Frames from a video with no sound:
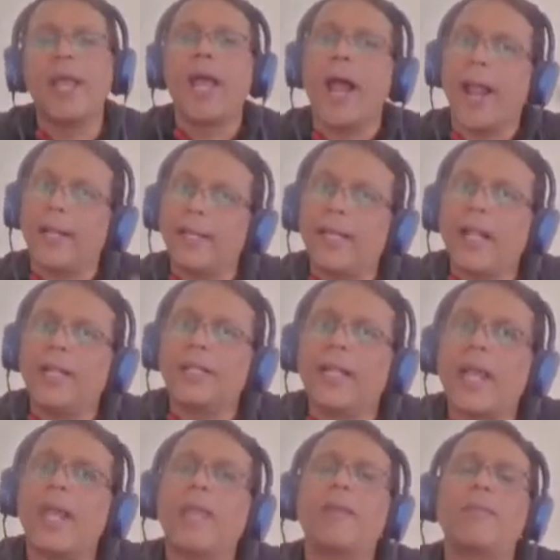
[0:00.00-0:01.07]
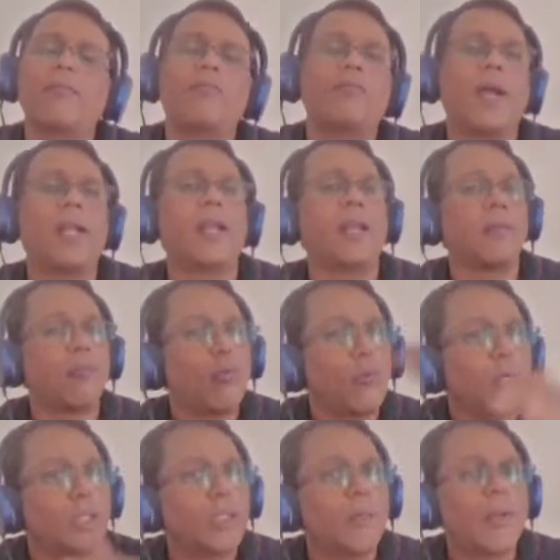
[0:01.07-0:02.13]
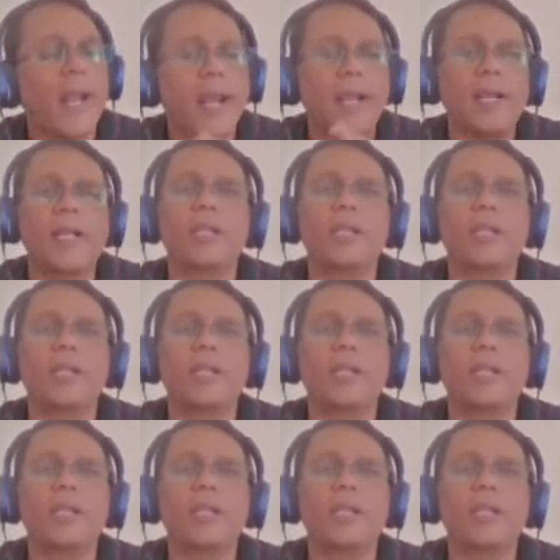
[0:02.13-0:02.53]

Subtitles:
at that time while removing the bracket,